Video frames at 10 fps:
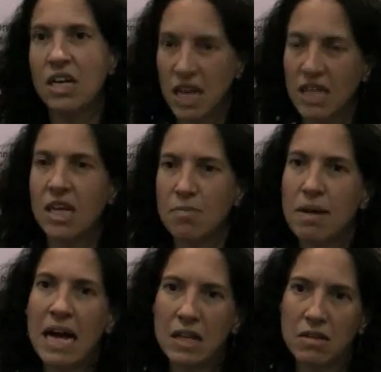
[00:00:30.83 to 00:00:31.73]
and their
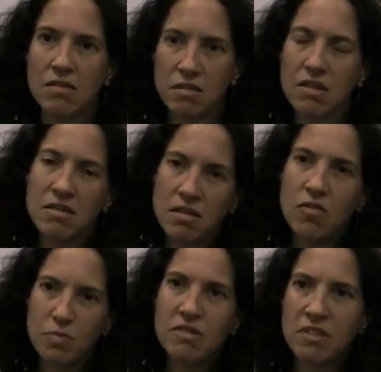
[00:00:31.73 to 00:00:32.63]
balance and their
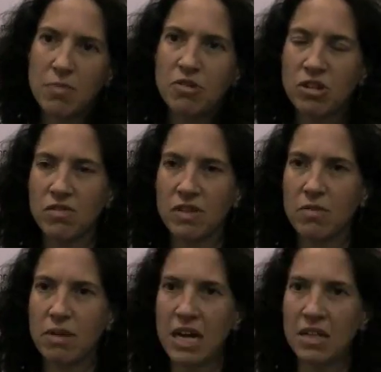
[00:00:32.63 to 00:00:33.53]
self-perception of their
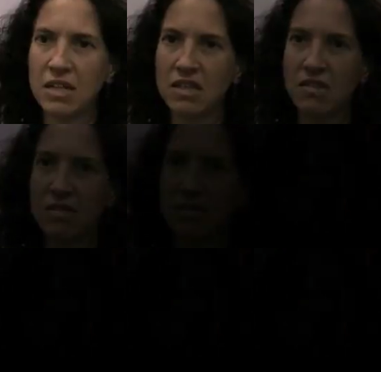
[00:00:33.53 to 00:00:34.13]
balance.